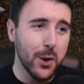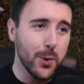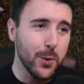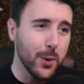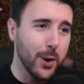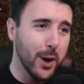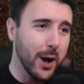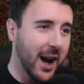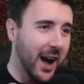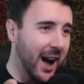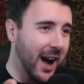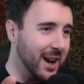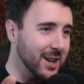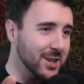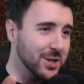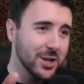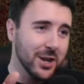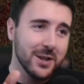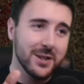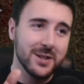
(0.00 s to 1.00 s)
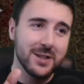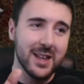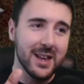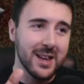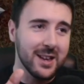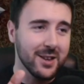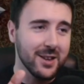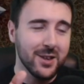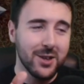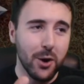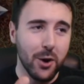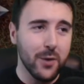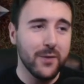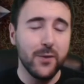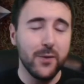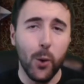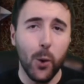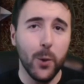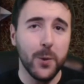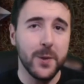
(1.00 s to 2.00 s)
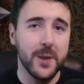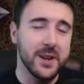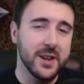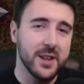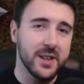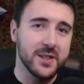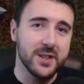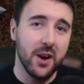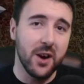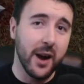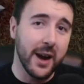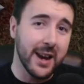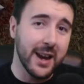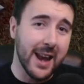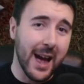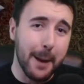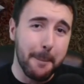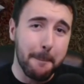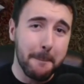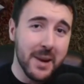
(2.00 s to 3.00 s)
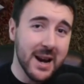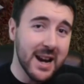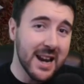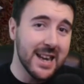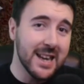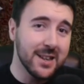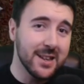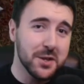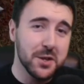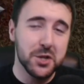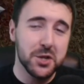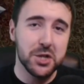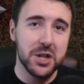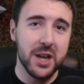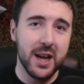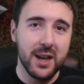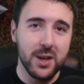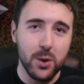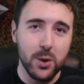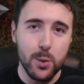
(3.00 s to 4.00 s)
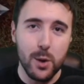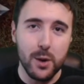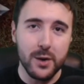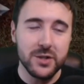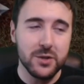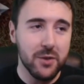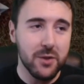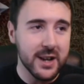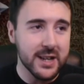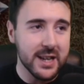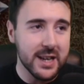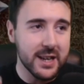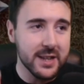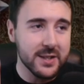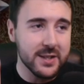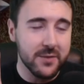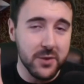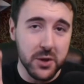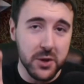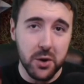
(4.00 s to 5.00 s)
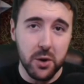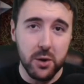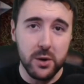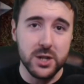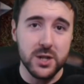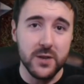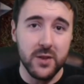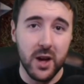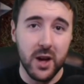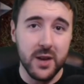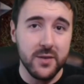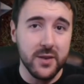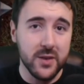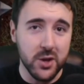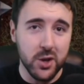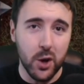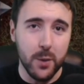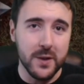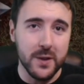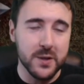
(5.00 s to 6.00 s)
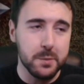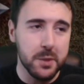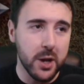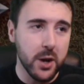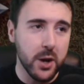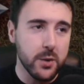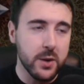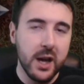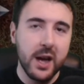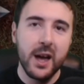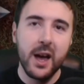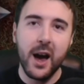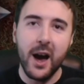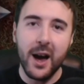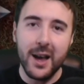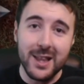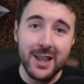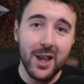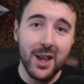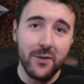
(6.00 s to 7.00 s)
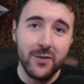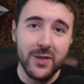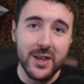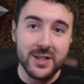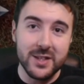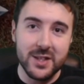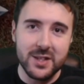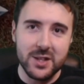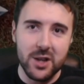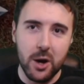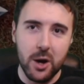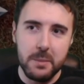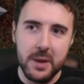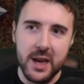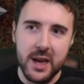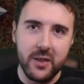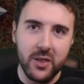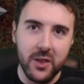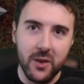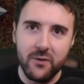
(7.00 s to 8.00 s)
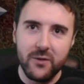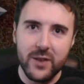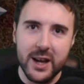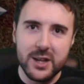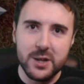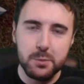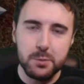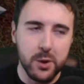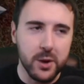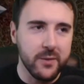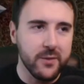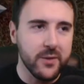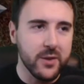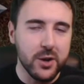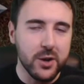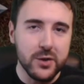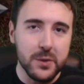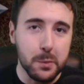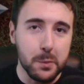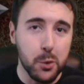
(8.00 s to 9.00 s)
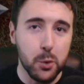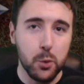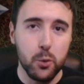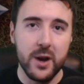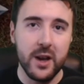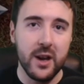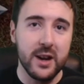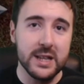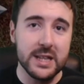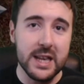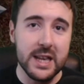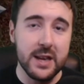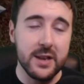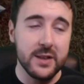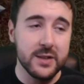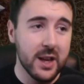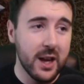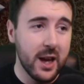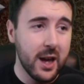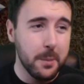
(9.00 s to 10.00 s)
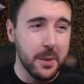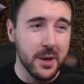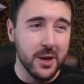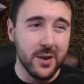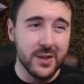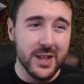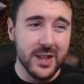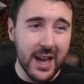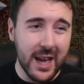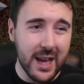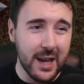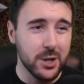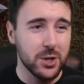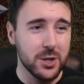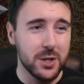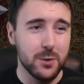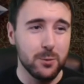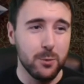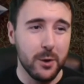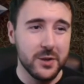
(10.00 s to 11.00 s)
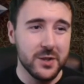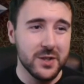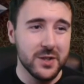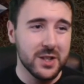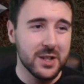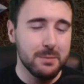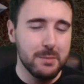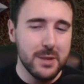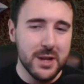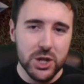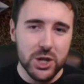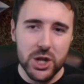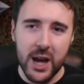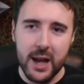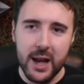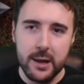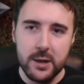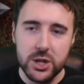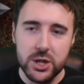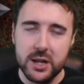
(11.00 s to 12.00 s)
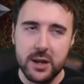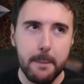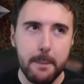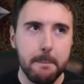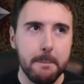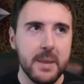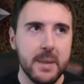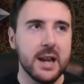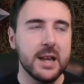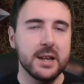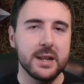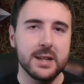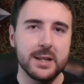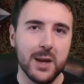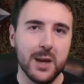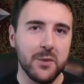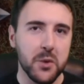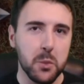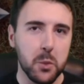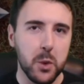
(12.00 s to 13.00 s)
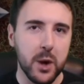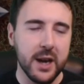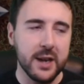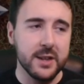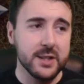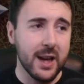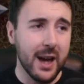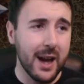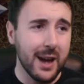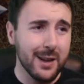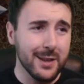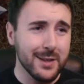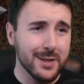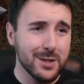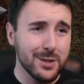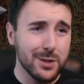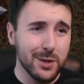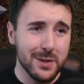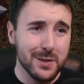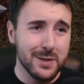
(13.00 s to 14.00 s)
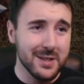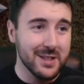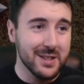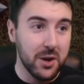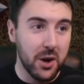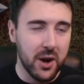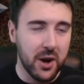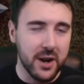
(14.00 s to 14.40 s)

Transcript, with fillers: So I just think go forth and design, and please share your roster ideas for the College of Life in the comments below. I'd love this to start being the flashpoint for some great ideas, because each of these rosters can be changed in a million different ways, and it's just,